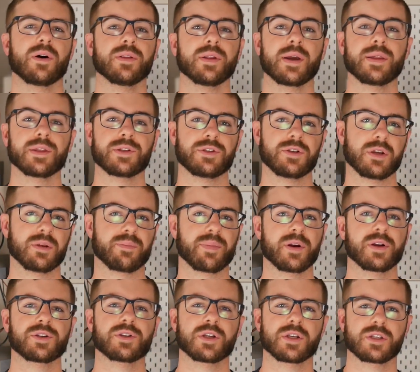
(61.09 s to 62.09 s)
online that you can
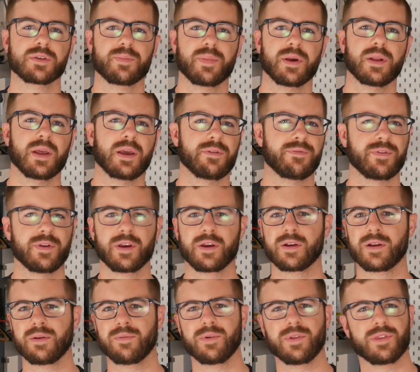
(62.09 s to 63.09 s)
purchase, but I
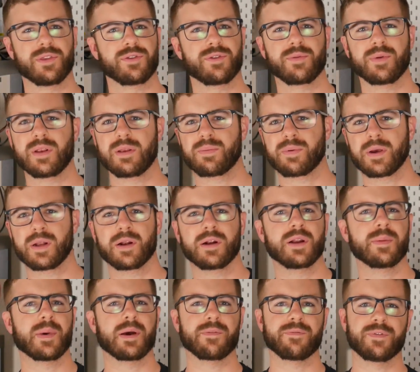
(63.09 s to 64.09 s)
figured with the 3D printer
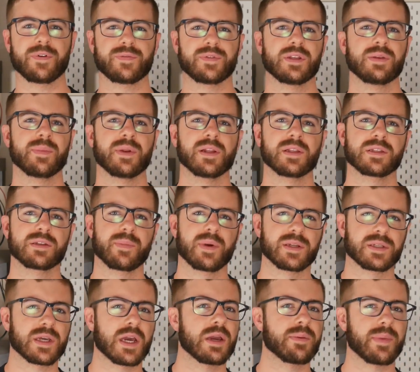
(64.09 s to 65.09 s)
in about 15 minutes of
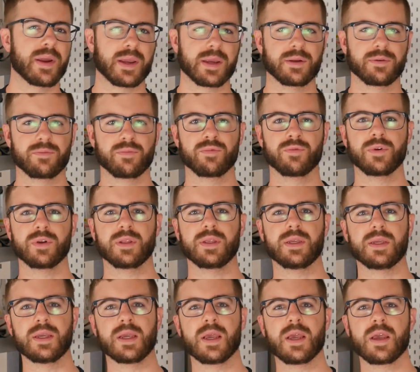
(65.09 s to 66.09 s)
my time, I could
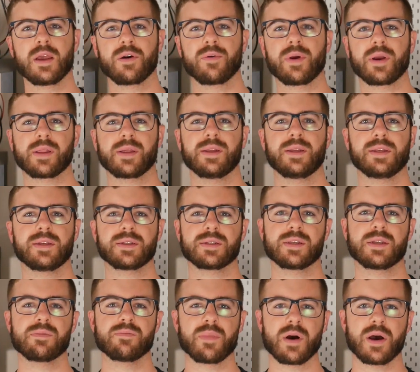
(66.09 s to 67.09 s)
really quickly and
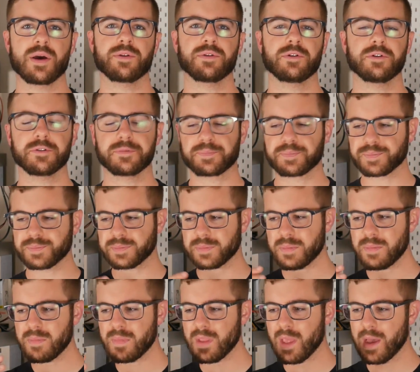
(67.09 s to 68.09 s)
easily model
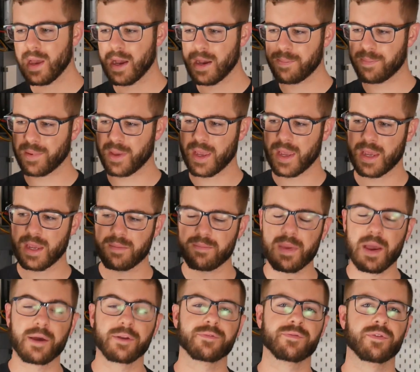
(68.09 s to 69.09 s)
up a
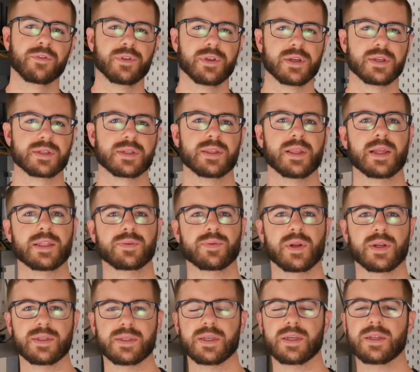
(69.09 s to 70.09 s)
mount for this and that's
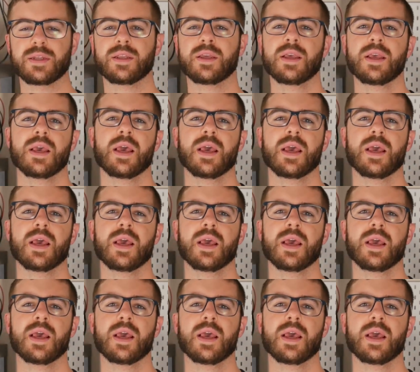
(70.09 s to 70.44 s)
what I did.